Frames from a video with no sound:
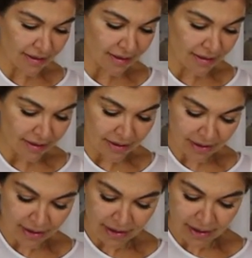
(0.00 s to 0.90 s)

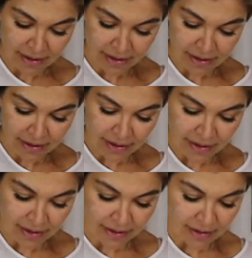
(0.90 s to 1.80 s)

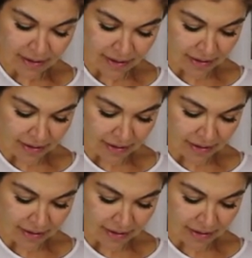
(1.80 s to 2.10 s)
Nothing is said.